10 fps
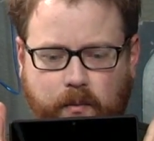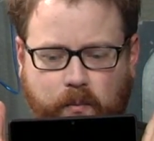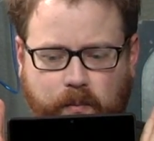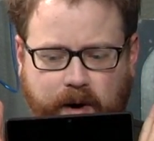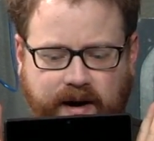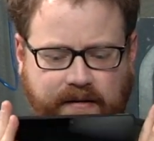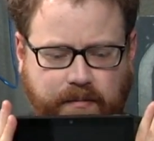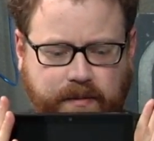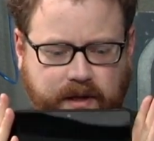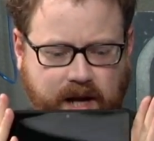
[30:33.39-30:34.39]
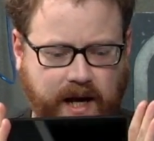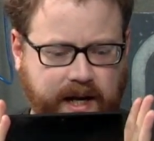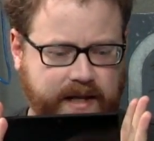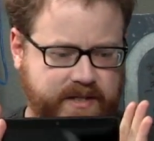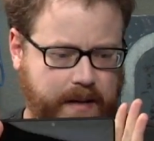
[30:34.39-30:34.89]
where the knock
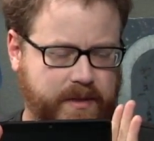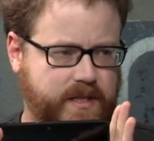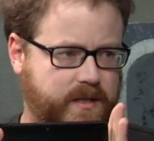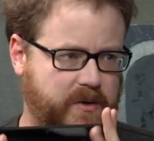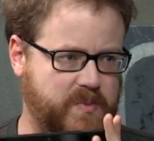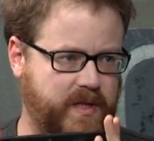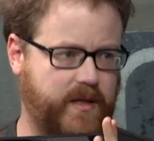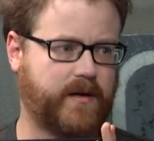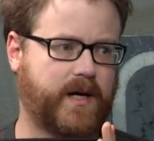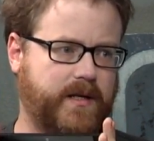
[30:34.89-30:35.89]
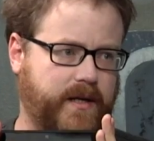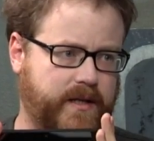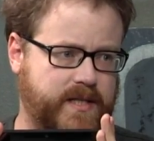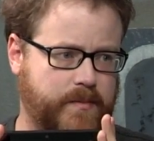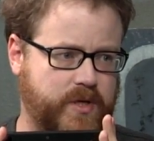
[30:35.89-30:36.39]
against tablets has always been their content
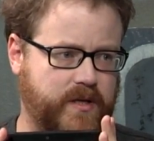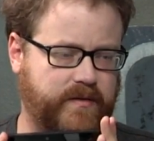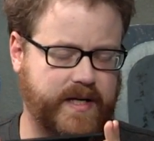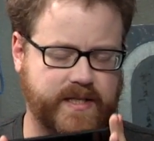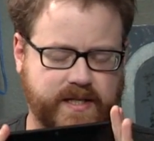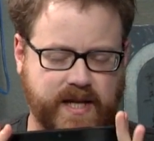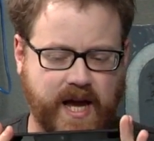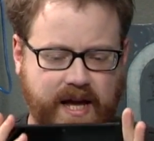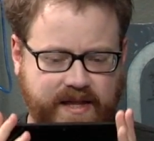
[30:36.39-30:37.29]
consumption devices.